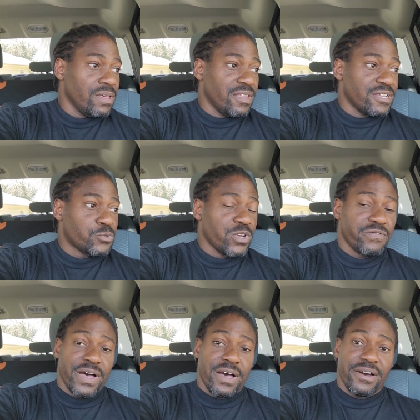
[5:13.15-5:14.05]
The
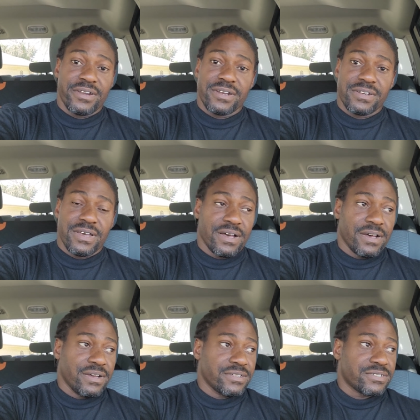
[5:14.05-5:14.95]
2500
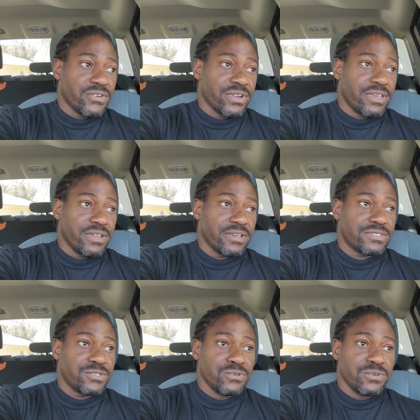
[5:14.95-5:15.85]
is going to get us
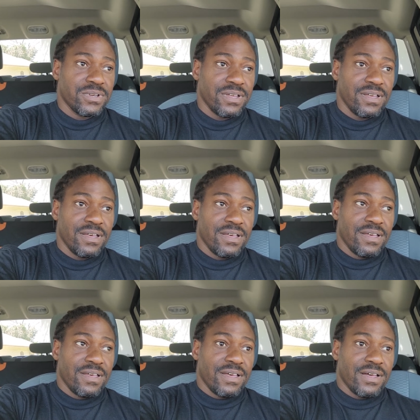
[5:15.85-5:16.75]
to
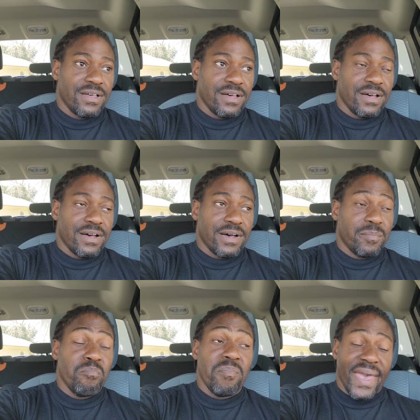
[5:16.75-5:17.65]

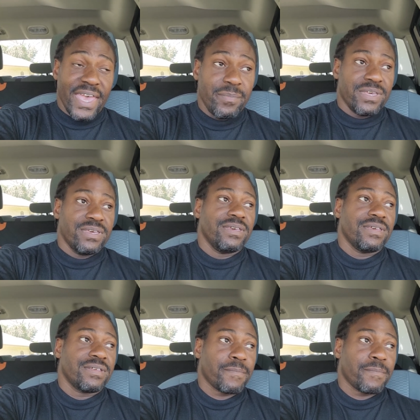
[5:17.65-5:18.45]
maybe